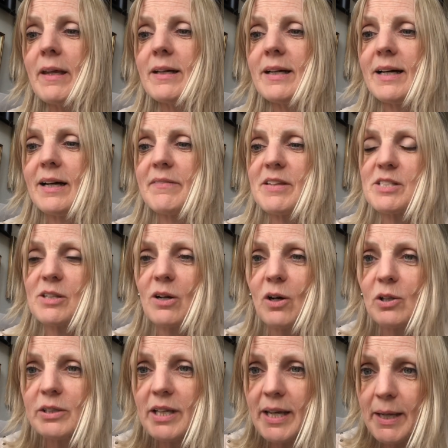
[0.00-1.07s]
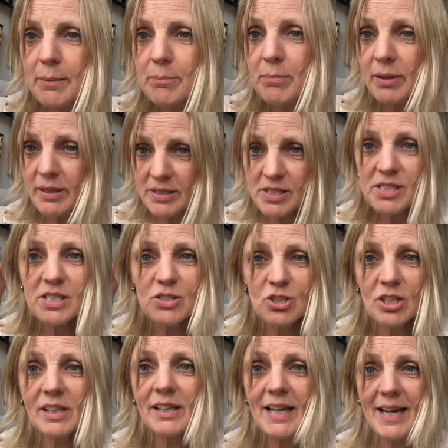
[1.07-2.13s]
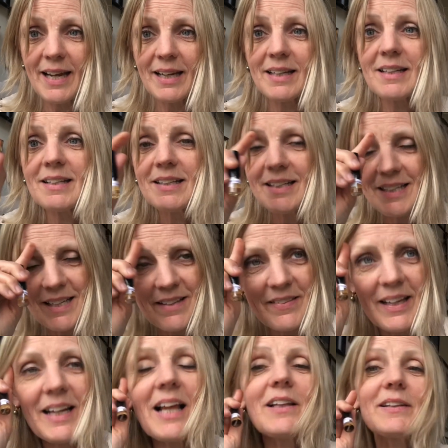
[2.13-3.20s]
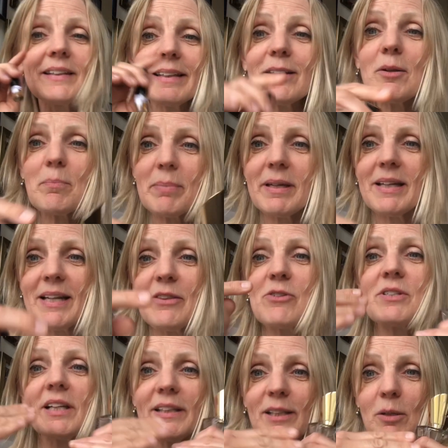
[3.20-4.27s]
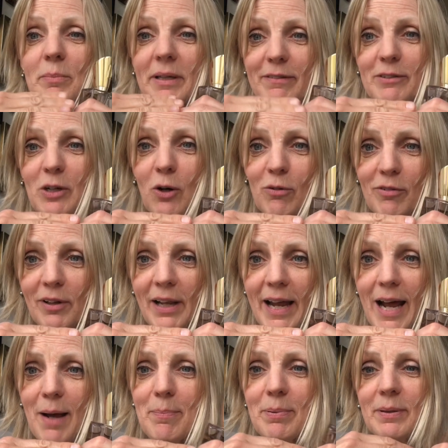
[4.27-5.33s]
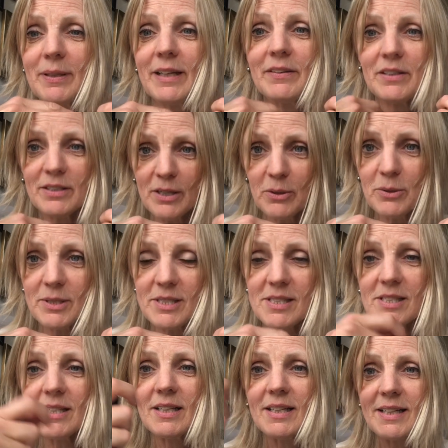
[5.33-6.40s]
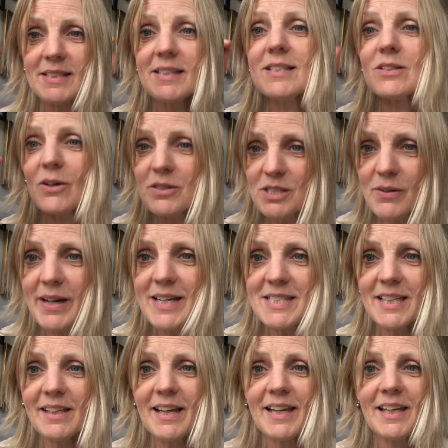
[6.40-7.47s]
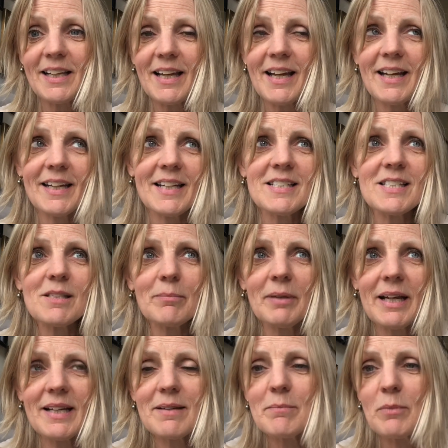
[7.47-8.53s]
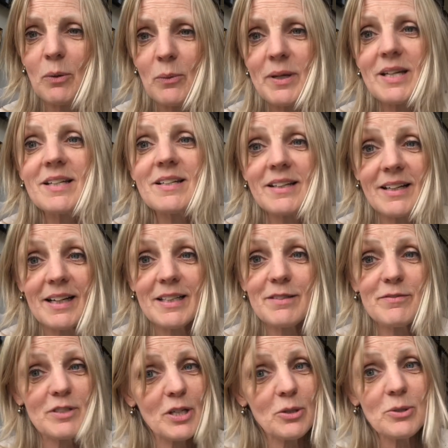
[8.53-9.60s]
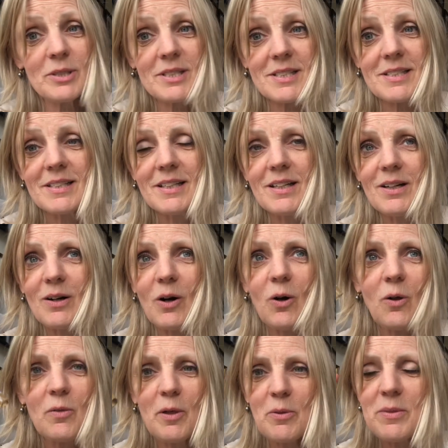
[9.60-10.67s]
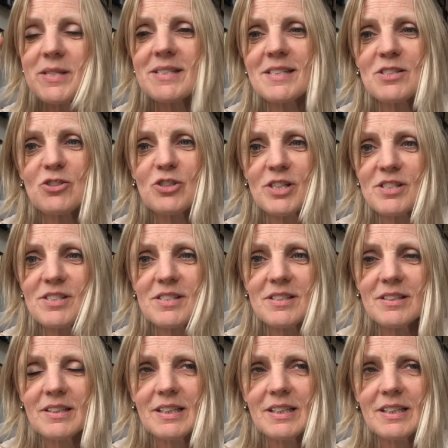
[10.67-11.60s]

uh, that's called Embruns d'Ylang that a little bit, there's a little bit of an overlap in the notes because this also has ylang ylang and some like marine kind of notes. Although this is just,